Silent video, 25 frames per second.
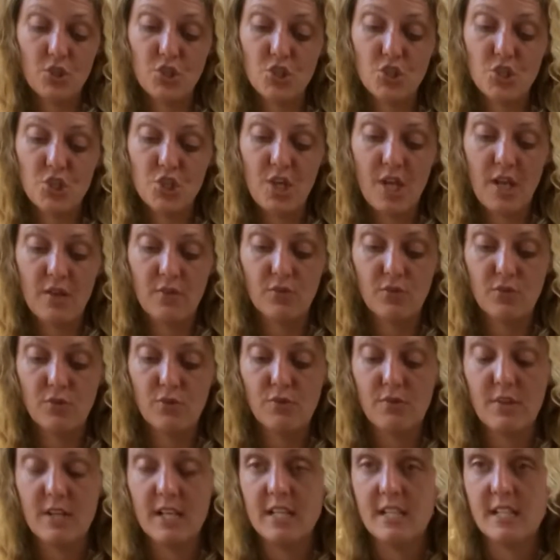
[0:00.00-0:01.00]
general
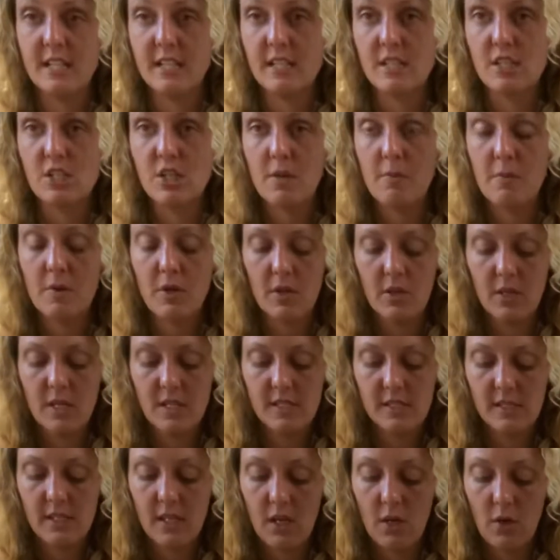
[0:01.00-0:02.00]
readings, Gemini,
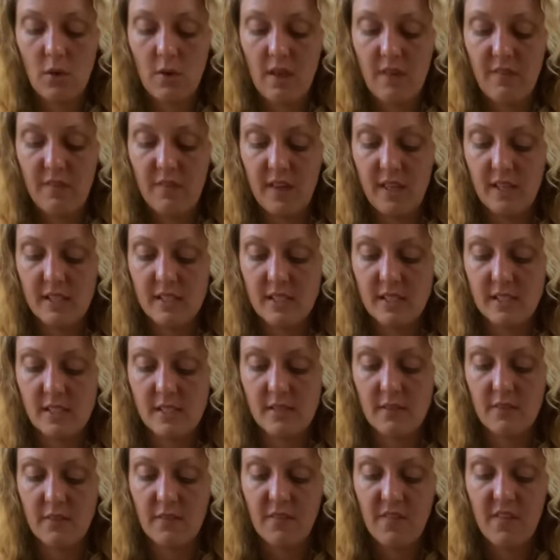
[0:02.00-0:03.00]
so if it
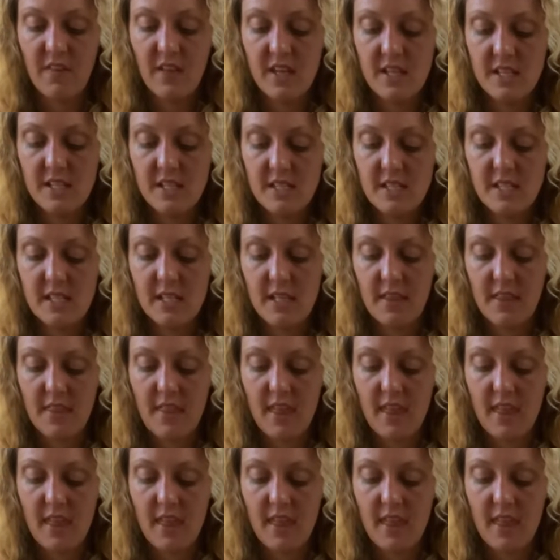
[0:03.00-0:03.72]
doesn't fit,